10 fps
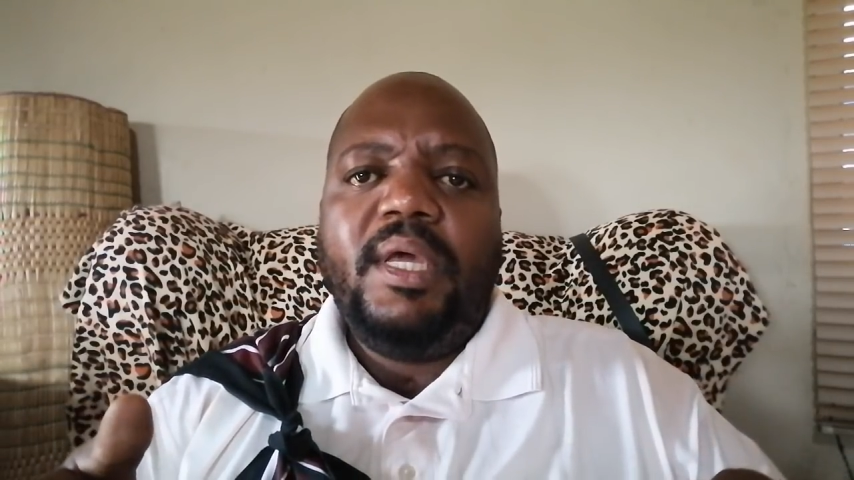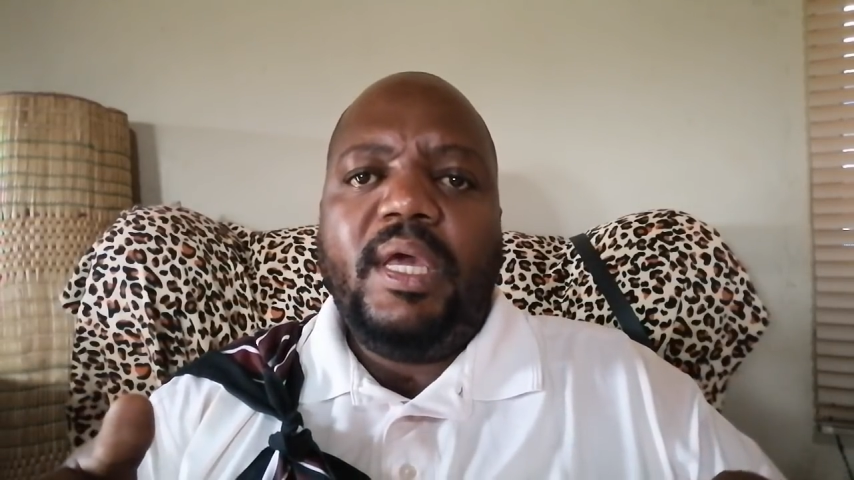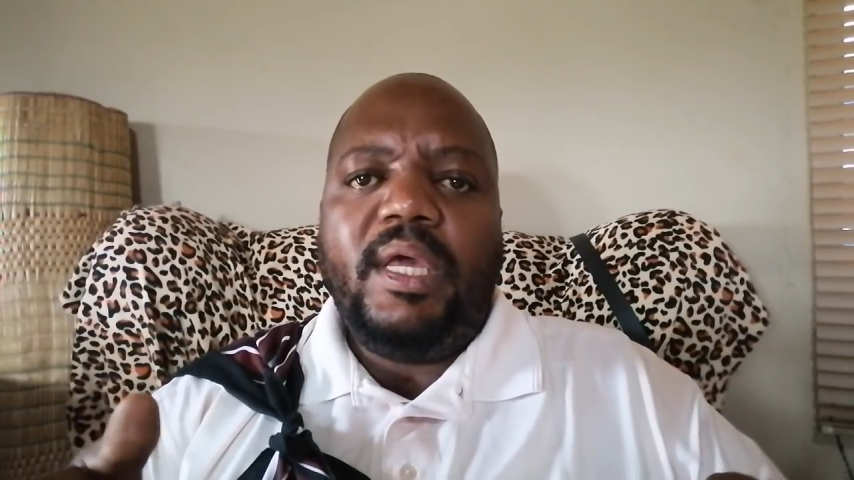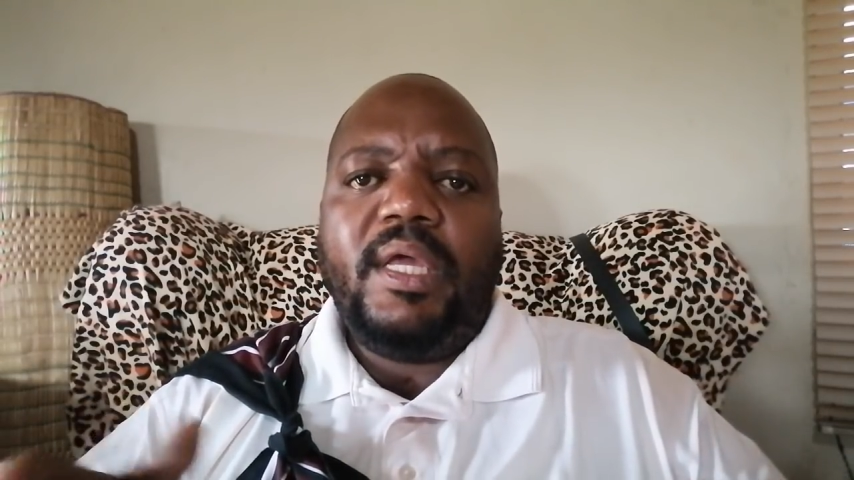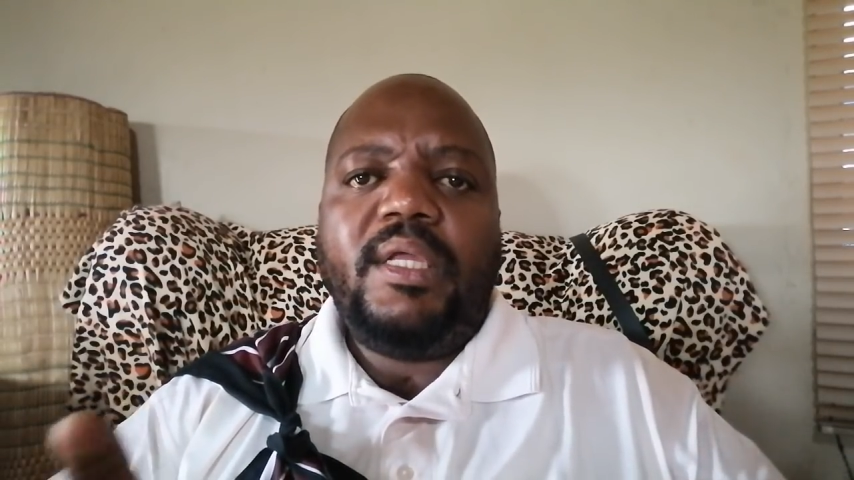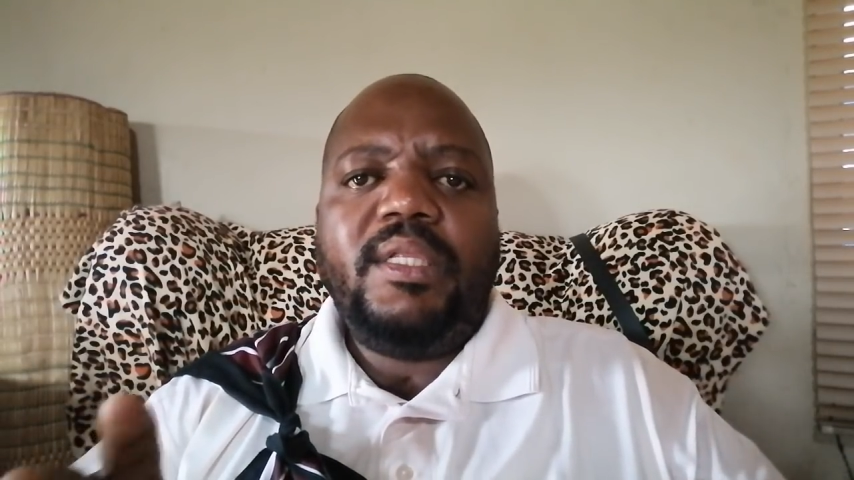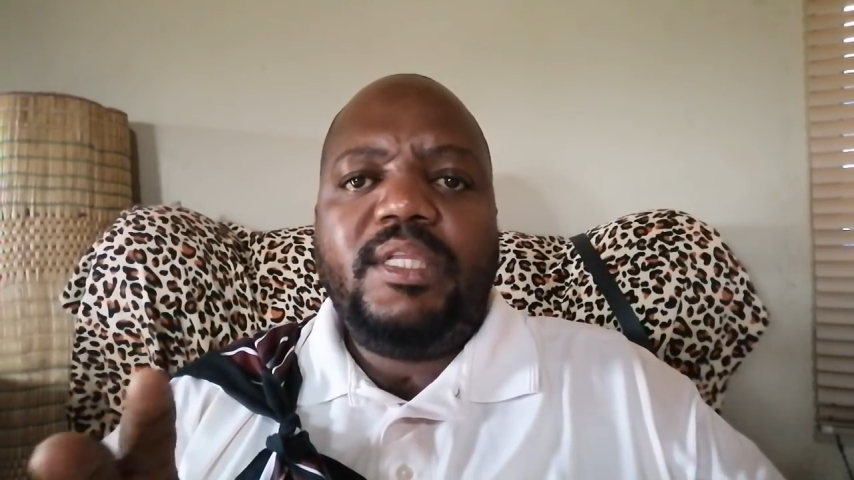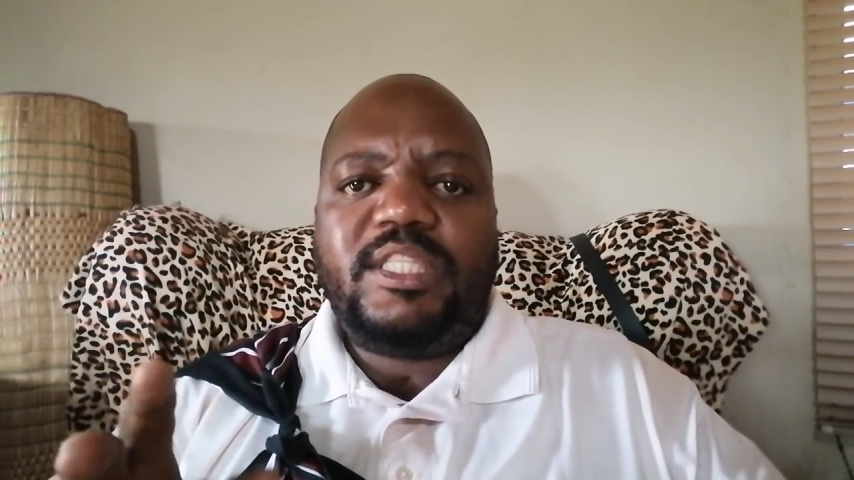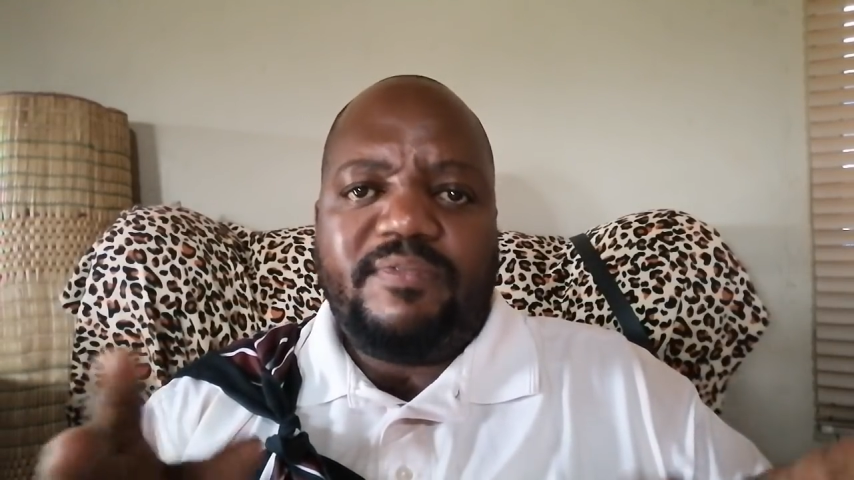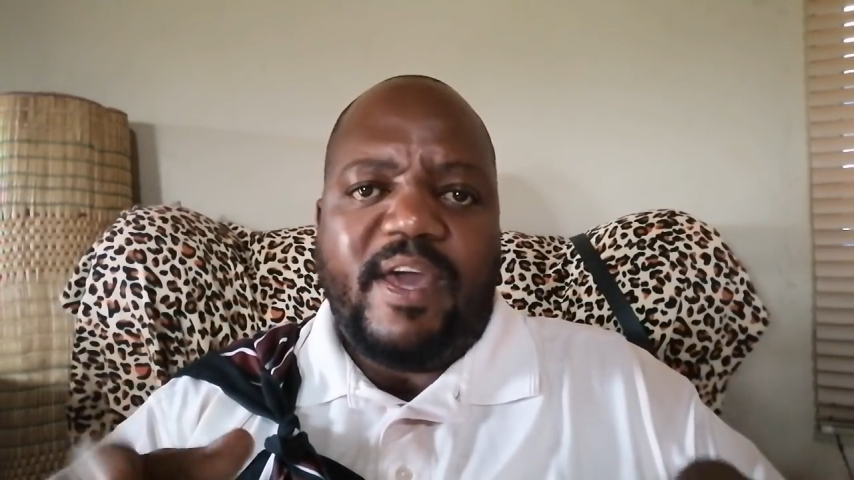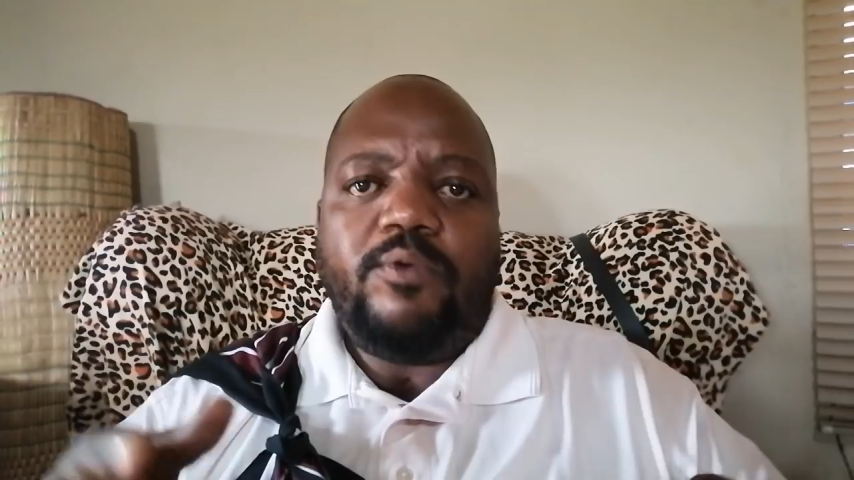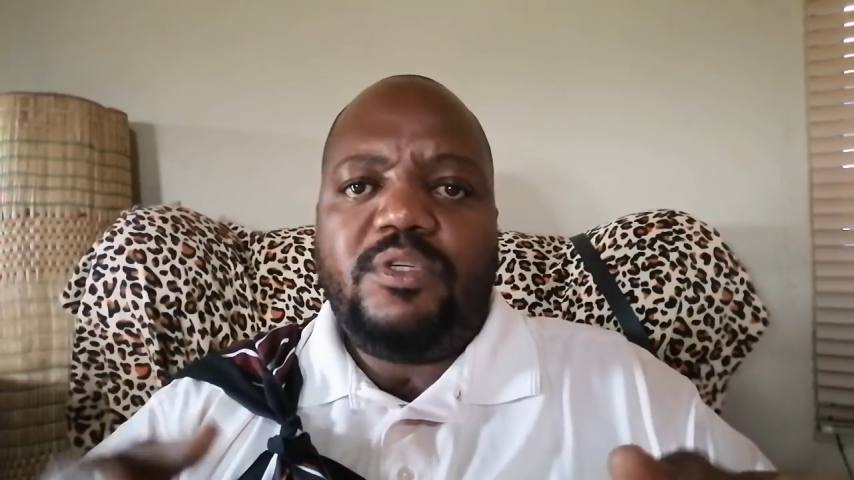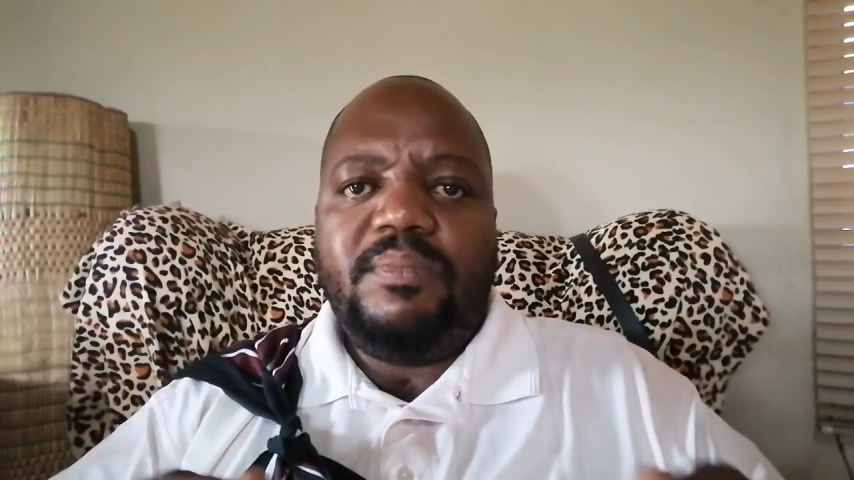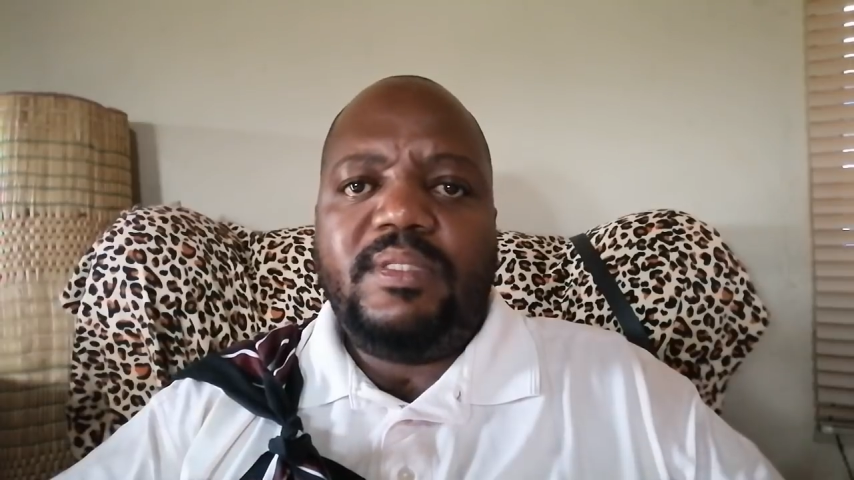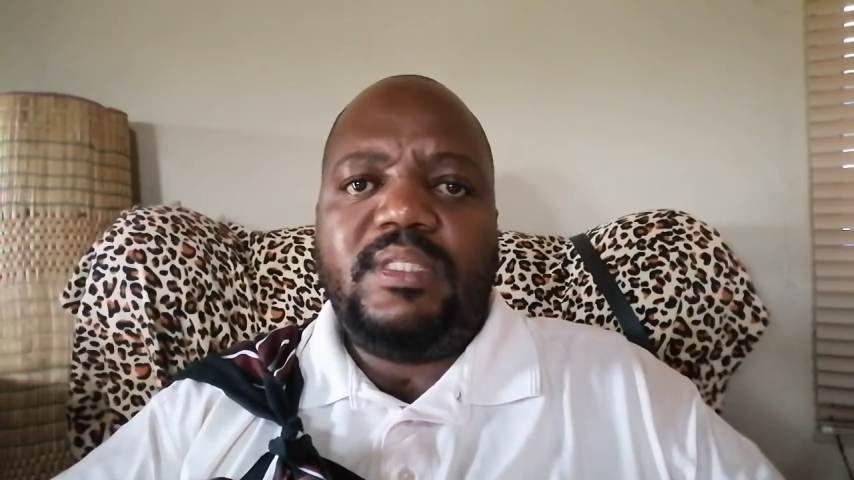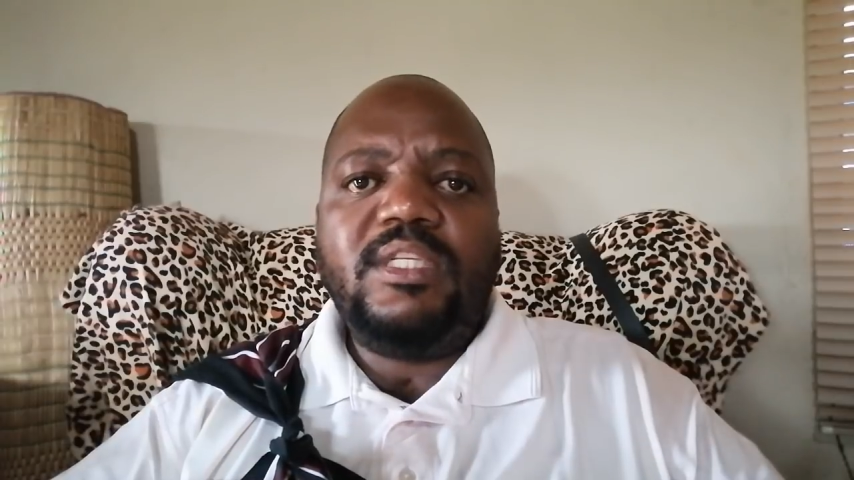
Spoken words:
it's fine, which means